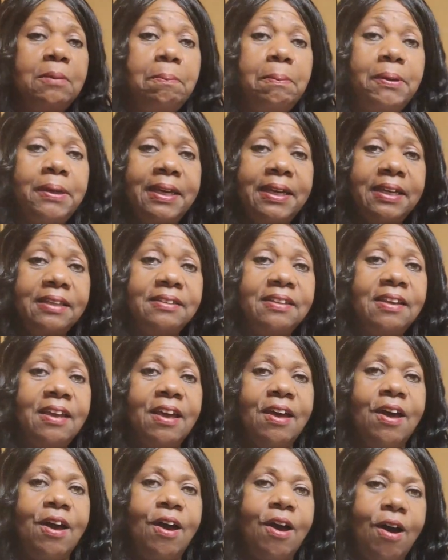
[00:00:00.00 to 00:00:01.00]
picked
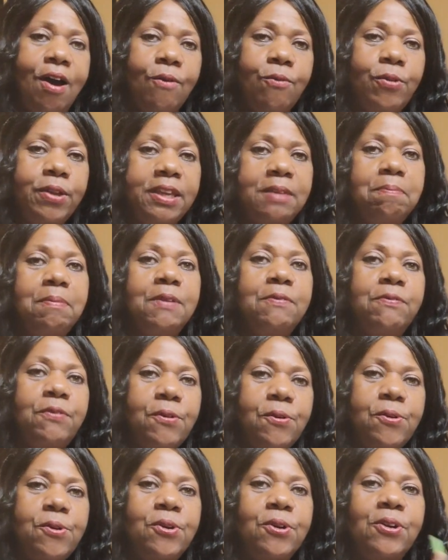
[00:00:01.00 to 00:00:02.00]
a week
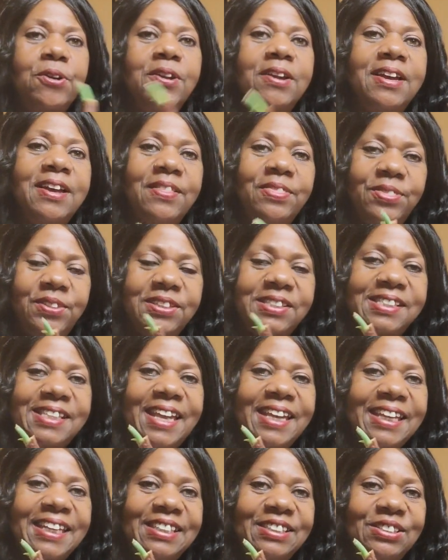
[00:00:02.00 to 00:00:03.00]
before the
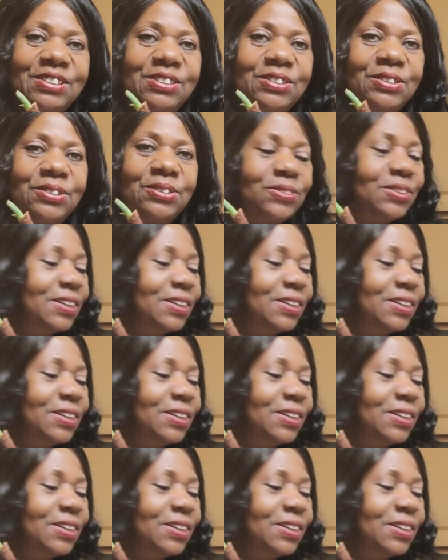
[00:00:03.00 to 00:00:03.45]
second two.